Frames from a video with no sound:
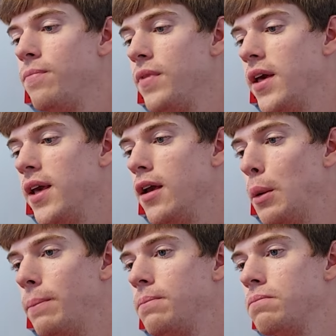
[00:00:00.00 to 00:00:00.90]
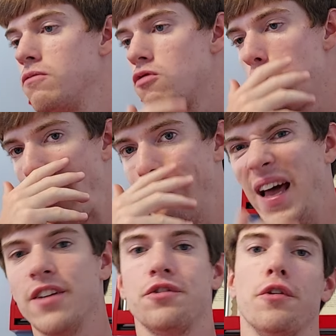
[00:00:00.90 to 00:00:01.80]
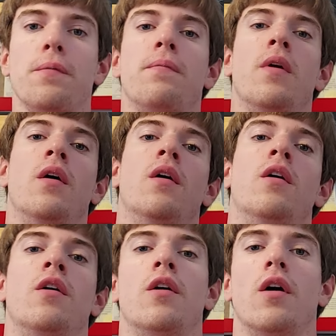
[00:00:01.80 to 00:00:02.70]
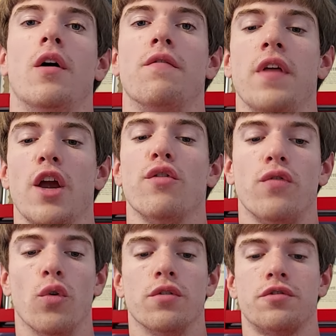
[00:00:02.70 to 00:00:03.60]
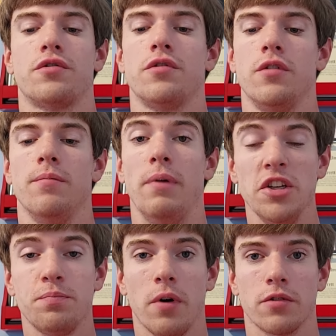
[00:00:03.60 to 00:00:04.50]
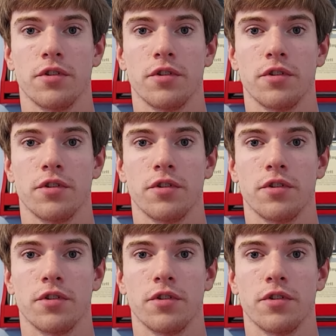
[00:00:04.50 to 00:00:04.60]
the manager of the Air Force baseball